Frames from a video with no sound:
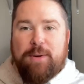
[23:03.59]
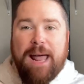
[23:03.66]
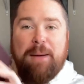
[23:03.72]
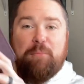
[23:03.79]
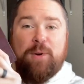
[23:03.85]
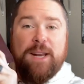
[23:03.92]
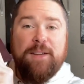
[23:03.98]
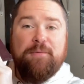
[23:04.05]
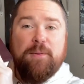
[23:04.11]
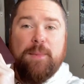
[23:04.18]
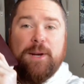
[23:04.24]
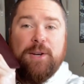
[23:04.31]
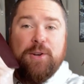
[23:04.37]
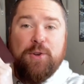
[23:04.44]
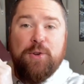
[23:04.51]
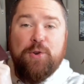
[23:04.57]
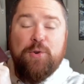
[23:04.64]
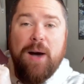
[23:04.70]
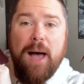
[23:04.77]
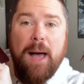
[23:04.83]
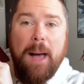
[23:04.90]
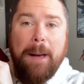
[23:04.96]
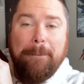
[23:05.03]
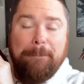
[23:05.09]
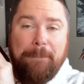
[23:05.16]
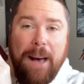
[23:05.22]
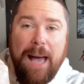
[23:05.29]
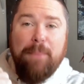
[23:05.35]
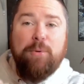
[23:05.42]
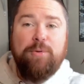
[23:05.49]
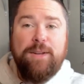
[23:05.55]
And I'm reading from a new
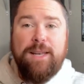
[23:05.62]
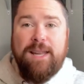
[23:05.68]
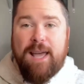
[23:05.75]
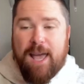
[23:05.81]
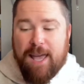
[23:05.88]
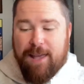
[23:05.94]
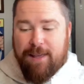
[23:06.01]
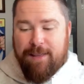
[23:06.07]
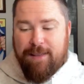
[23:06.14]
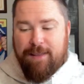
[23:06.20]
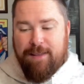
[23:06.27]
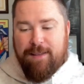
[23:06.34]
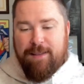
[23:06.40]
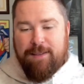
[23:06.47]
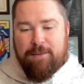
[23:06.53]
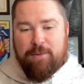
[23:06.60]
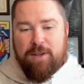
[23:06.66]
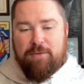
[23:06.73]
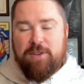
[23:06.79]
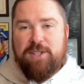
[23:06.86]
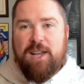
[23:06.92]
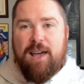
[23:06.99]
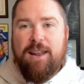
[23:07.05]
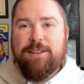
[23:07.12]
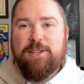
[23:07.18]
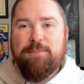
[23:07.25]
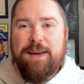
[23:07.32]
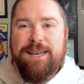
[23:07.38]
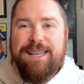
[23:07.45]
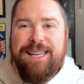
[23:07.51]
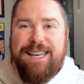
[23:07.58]
Bible today. Give a shout out to
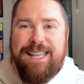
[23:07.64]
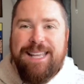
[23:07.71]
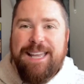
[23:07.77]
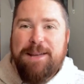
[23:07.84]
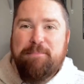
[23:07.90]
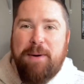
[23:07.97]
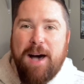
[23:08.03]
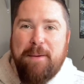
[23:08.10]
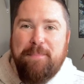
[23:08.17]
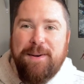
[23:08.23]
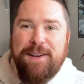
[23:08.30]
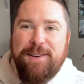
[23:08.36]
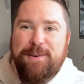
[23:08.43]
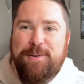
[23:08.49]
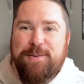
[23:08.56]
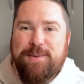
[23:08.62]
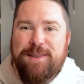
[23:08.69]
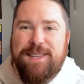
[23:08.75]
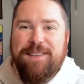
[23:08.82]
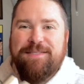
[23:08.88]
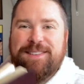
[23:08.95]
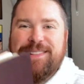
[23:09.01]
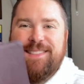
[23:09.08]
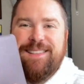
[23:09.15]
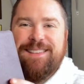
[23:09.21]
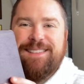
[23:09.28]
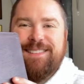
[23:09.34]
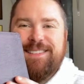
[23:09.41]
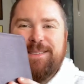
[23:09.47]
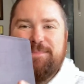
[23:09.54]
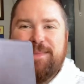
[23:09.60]
my Nini and Papa who gifted
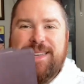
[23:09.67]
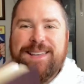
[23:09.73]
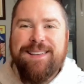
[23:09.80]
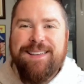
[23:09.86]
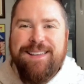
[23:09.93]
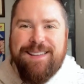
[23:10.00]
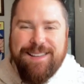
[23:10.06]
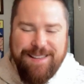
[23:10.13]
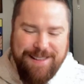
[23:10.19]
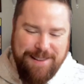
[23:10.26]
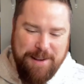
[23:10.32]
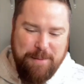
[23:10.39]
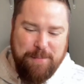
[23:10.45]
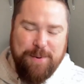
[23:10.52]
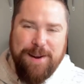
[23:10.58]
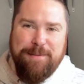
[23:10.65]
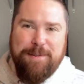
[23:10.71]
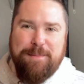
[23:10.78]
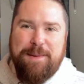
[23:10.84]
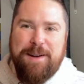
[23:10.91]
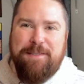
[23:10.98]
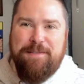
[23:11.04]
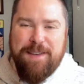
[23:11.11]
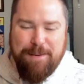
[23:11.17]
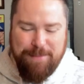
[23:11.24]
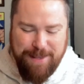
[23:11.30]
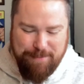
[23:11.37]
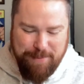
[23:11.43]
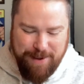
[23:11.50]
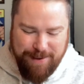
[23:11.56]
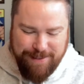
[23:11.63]
this to me. And y'all pray for my
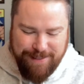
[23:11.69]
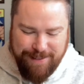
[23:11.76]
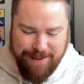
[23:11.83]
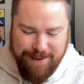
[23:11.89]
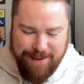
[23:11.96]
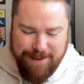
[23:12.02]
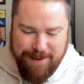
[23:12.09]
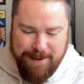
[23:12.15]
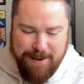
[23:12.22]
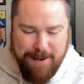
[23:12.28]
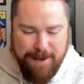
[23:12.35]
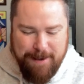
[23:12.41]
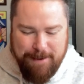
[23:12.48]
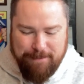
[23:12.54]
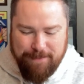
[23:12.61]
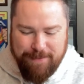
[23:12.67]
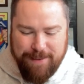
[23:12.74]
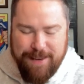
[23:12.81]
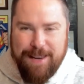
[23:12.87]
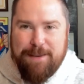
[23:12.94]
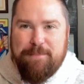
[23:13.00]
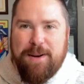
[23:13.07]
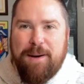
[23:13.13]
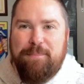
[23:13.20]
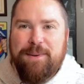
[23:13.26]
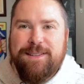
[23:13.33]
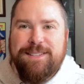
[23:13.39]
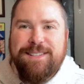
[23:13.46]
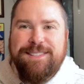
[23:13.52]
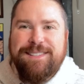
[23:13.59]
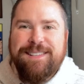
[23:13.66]
family because um, Nini and Papa
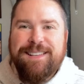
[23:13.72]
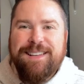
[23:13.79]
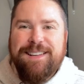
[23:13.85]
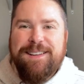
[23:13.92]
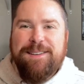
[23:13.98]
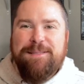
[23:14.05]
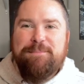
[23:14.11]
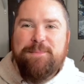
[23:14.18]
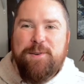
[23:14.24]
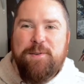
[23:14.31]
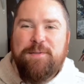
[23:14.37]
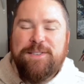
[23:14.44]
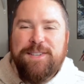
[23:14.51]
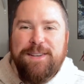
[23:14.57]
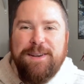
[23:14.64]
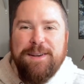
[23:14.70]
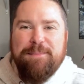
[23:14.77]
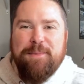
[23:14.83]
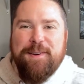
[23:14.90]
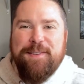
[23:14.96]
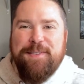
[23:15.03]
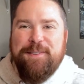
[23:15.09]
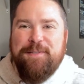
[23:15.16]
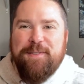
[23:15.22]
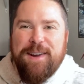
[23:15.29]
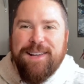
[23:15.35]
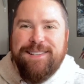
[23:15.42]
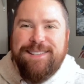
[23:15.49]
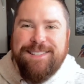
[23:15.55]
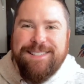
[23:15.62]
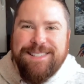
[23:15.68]
just moved to Martha
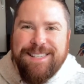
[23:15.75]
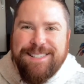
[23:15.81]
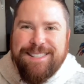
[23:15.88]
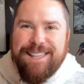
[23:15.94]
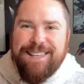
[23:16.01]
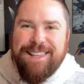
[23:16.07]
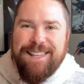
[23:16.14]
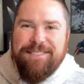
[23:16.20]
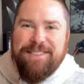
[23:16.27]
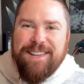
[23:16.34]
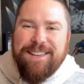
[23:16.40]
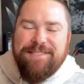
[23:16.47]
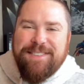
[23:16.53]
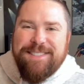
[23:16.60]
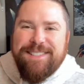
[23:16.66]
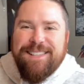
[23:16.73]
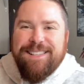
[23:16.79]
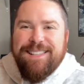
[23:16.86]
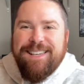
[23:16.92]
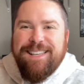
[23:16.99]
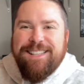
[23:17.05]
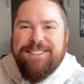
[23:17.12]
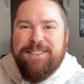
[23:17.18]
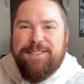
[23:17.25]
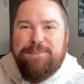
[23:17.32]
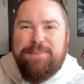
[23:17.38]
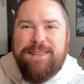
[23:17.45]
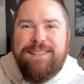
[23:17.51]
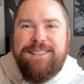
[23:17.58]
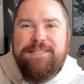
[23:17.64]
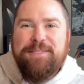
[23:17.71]
Franks assisted living facility. And so it's
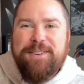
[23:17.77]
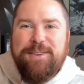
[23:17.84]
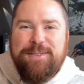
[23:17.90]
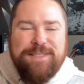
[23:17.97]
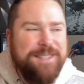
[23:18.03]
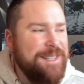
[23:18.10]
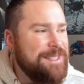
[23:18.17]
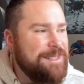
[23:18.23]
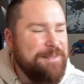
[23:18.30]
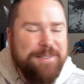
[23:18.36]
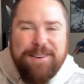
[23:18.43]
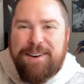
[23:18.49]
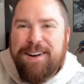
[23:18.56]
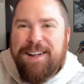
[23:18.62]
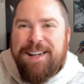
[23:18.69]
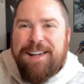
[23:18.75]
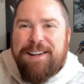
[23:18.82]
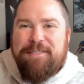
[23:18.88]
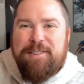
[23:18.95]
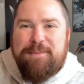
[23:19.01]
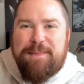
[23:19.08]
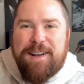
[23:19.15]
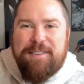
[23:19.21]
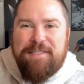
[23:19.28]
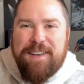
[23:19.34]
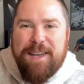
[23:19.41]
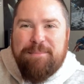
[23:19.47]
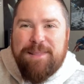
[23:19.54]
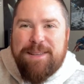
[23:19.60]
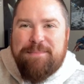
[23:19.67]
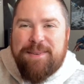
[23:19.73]
been a difficult season for, for my
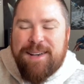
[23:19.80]
family.